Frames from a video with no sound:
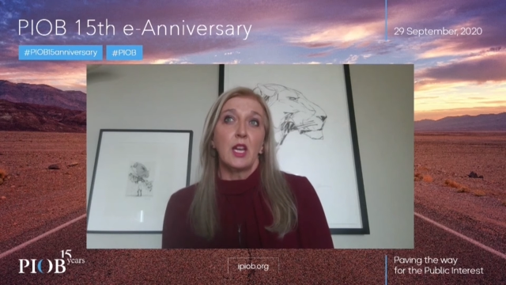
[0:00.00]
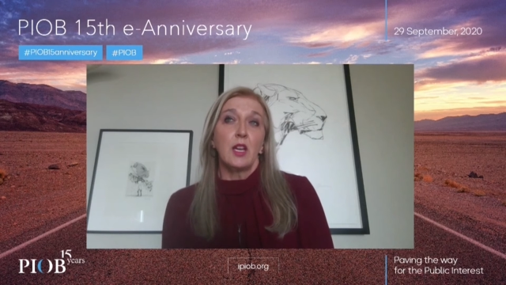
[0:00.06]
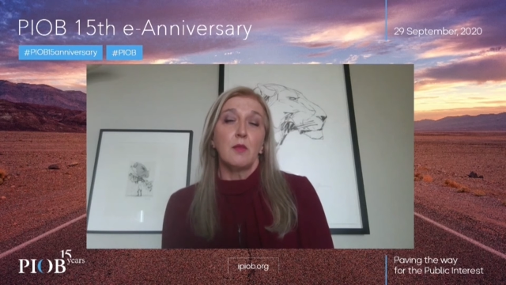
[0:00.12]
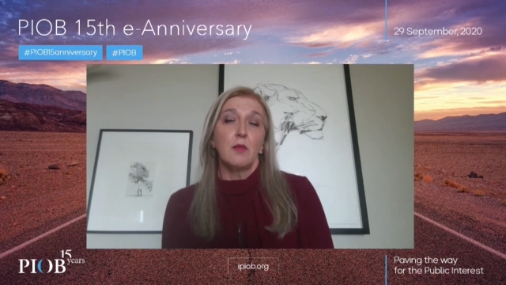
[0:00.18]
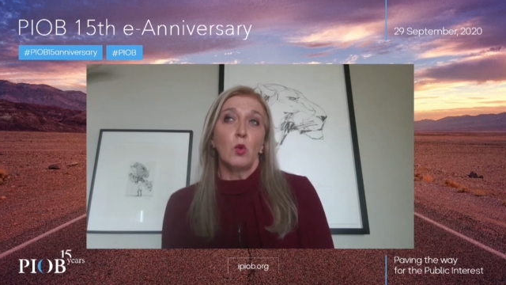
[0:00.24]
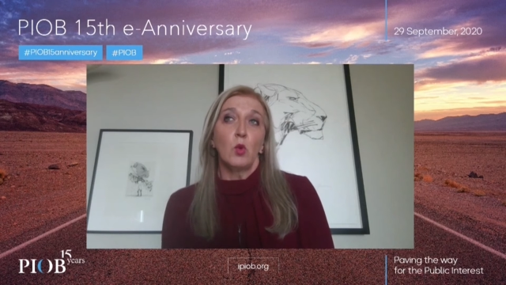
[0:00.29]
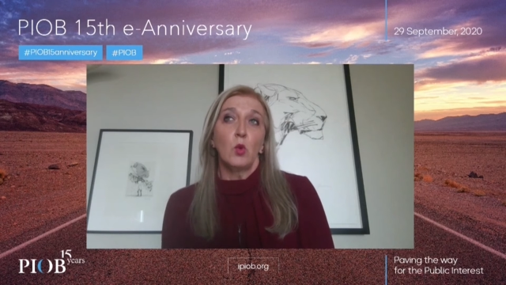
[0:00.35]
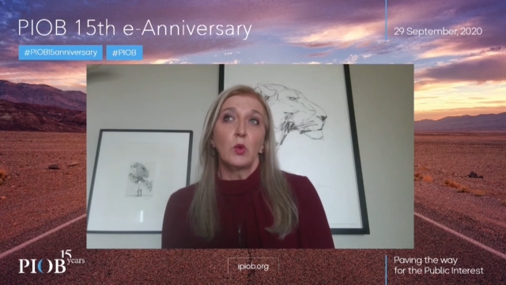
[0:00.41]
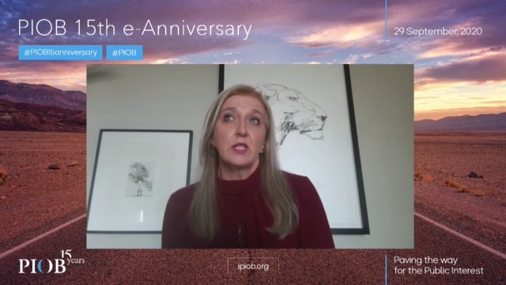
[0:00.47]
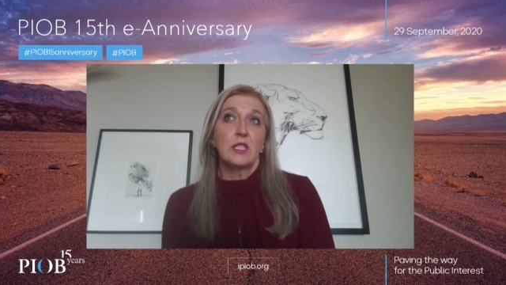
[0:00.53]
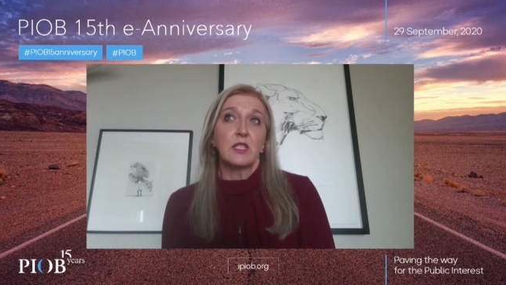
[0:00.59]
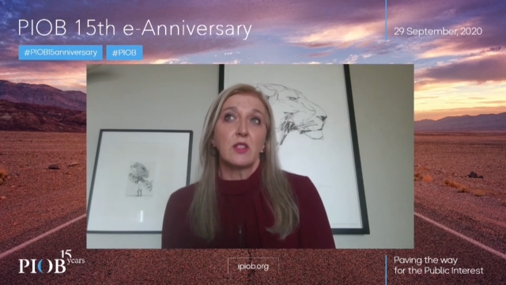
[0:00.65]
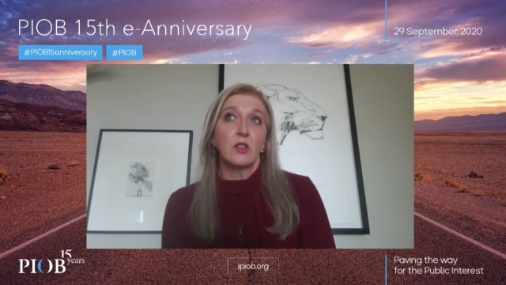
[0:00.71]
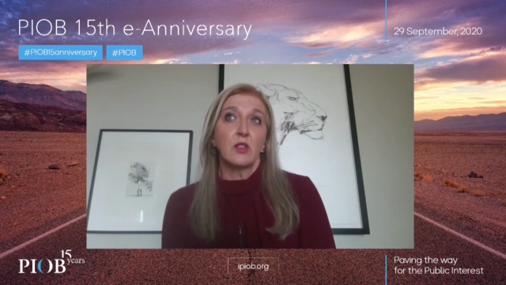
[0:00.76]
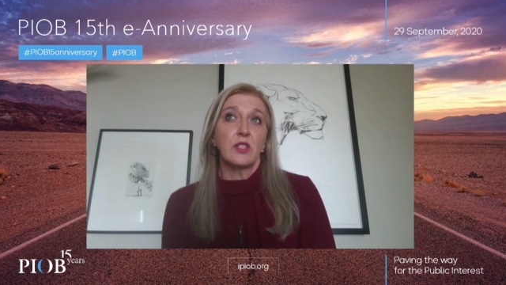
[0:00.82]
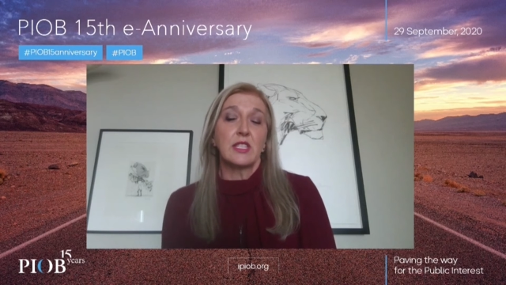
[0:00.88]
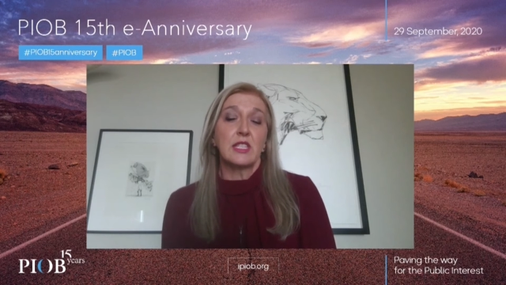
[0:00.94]

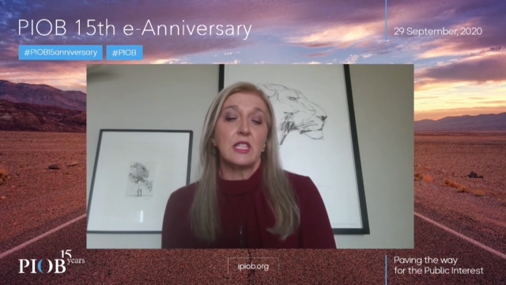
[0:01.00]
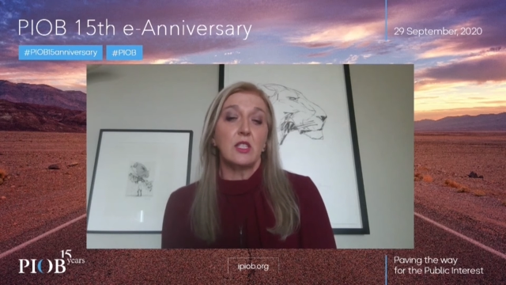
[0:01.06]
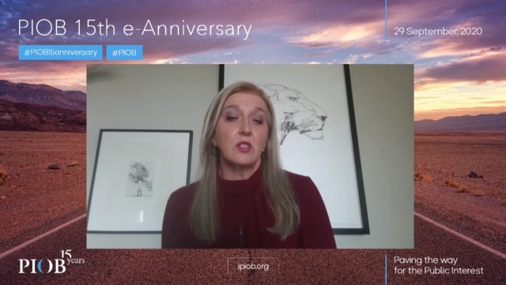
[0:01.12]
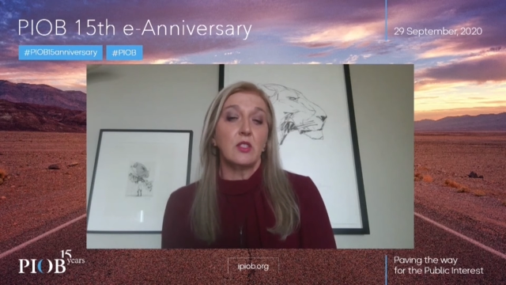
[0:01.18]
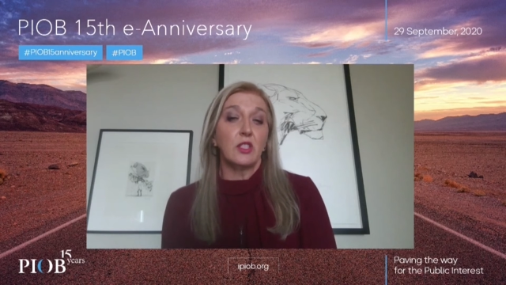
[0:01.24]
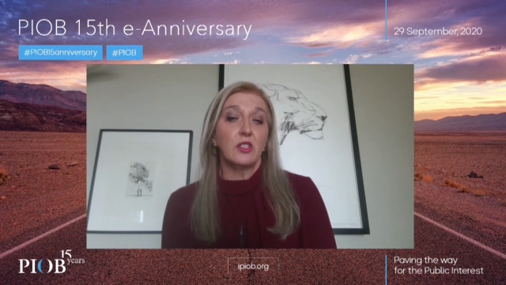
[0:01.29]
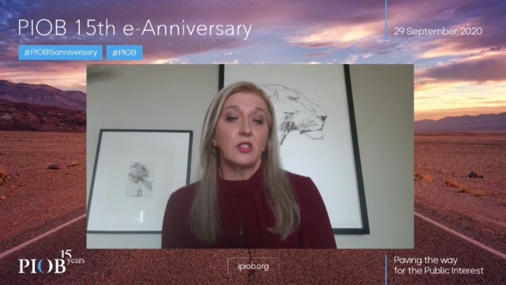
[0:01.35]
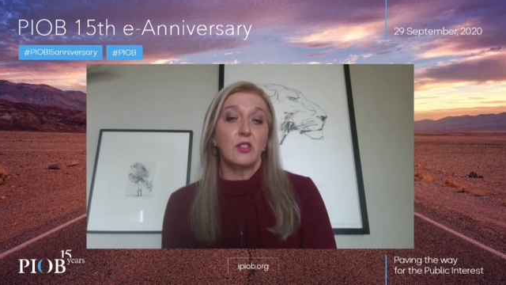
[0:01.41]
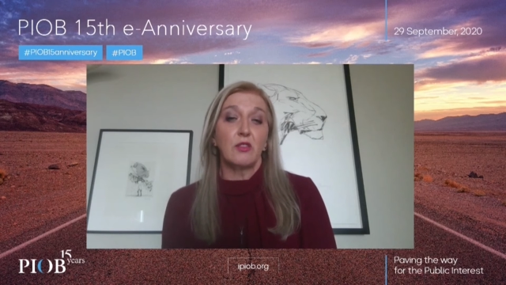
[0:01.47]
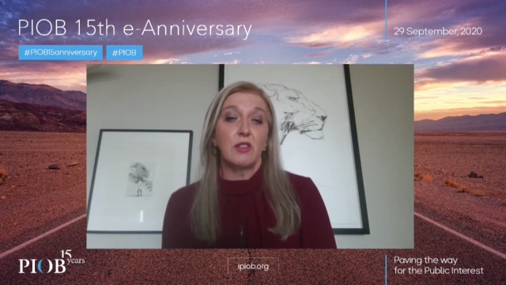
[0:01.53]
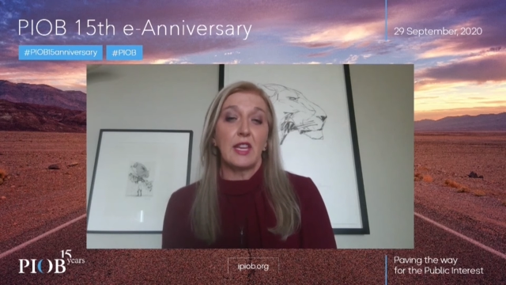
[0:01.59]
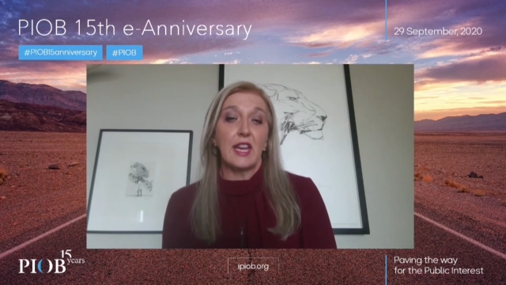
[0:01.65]
audits are seen not to